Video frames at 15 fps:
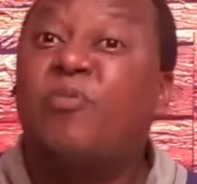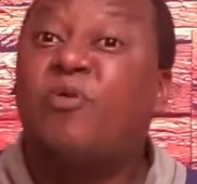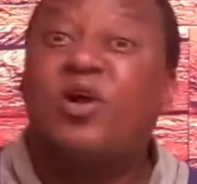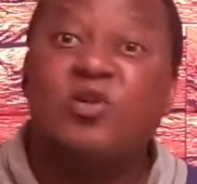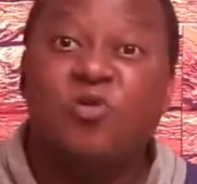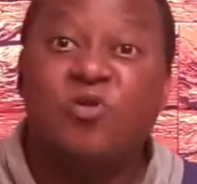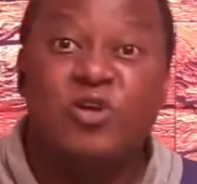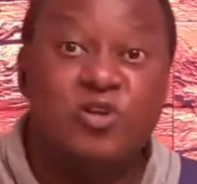
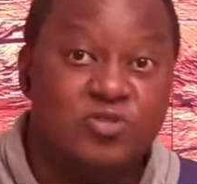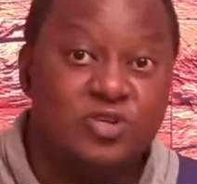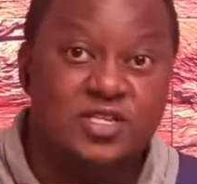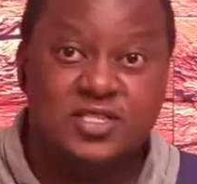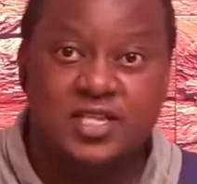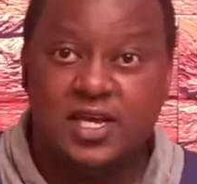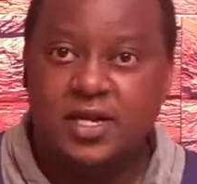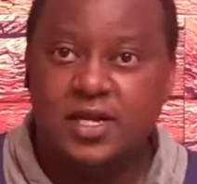poured oil on
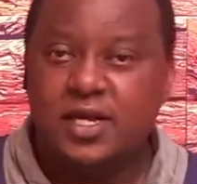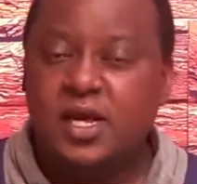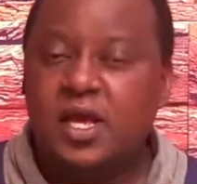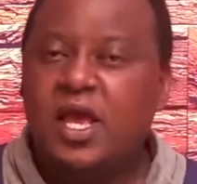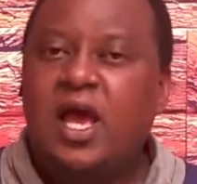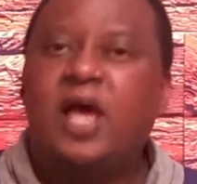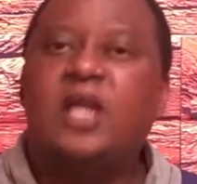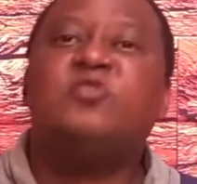his head
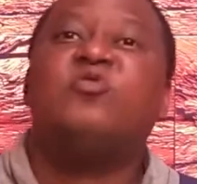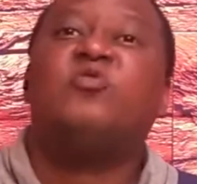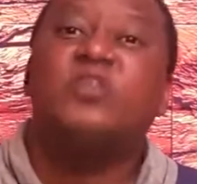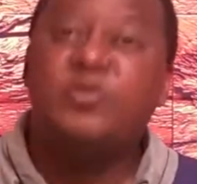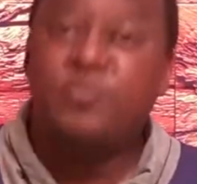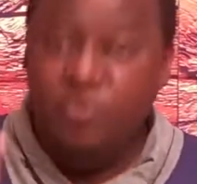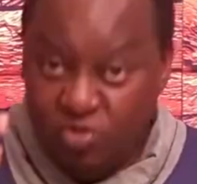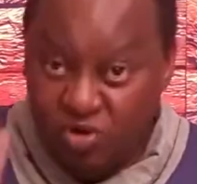and told
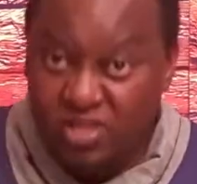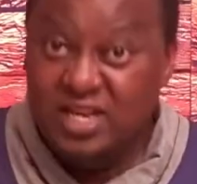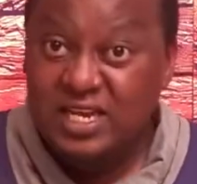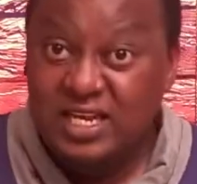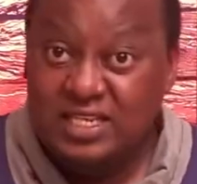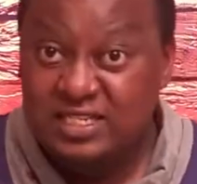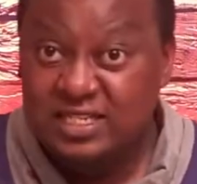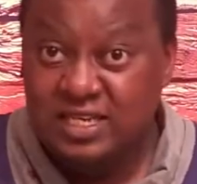him, You are the
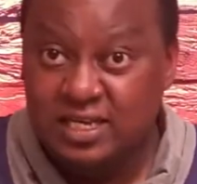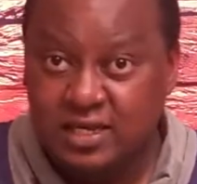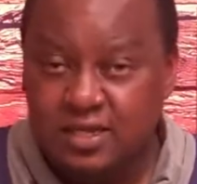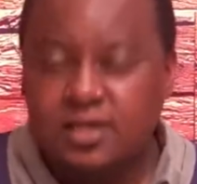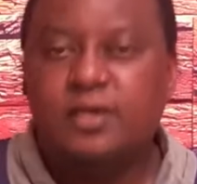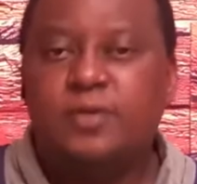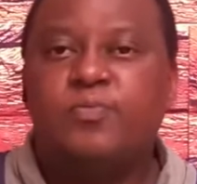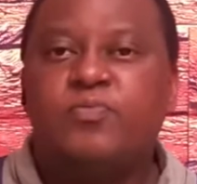next king,